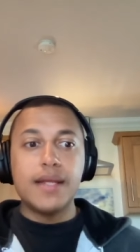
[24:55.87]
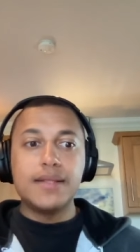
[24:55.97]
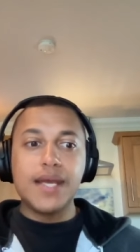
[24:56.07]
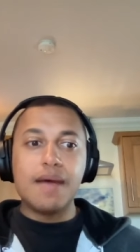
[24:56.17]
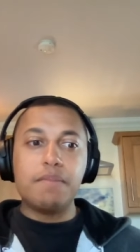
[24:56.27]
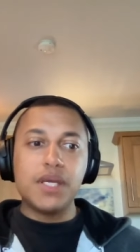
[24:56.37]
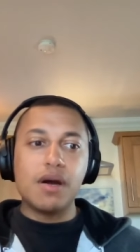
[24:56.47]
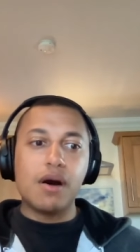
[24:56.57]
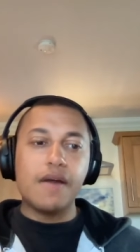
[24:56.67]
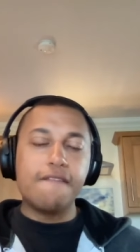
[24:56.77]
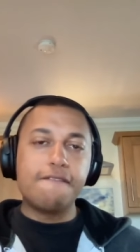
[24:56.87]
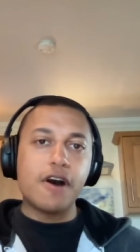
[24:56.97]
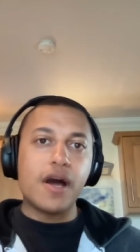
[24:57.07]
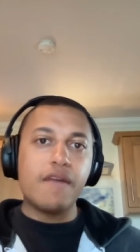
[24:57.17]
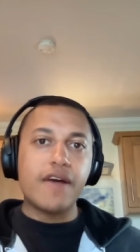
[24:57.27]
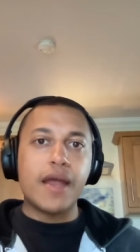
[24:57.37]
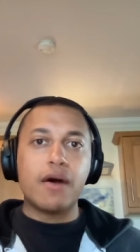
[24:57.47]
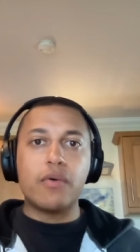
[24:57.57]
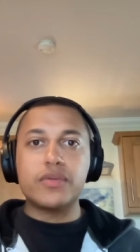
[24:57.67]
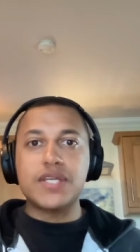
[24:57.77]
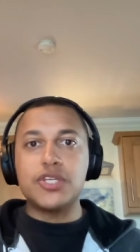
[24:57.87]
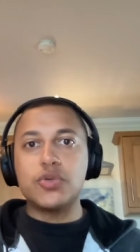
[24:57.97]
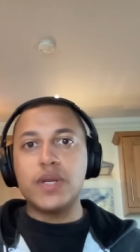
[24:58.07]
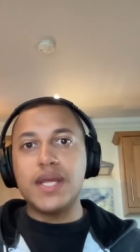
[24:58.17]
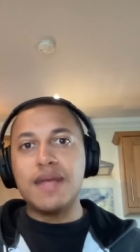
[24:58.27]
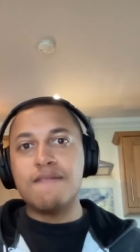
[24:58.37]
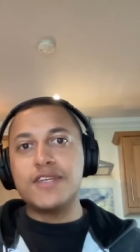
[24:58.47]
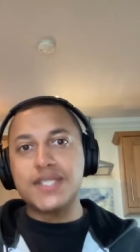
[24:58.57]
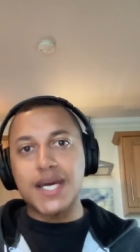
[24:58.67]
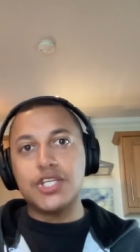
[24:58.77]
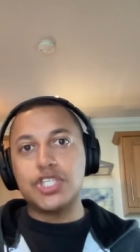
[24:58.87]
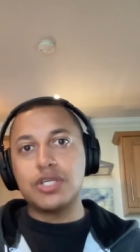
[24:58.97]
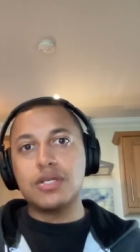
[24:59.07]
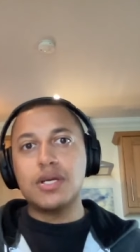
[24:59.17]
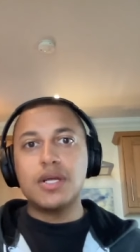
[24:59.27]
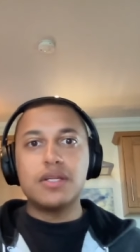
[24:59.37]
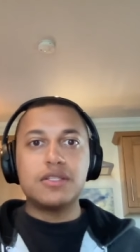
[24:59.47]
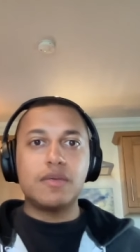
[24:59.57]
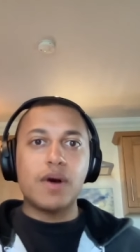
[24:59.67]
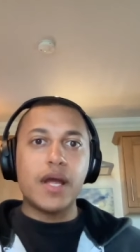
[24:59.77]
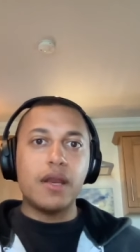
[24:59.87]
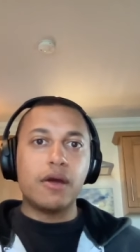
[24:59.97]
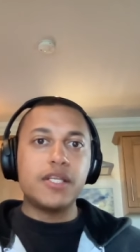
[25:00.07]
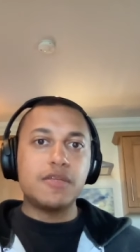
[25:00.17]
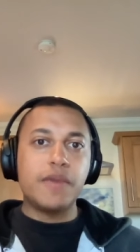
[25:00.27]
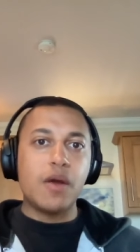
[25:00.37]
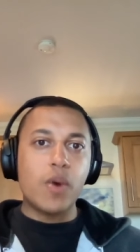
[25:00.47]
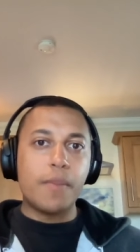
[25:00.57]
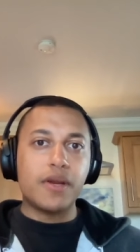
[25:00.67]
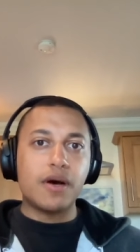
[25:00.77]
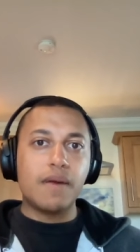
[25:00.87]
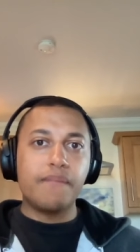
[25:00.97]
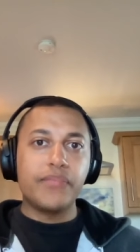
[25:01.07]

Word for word: DM me high five and I'll send you an invitation to my 90 minute webinar.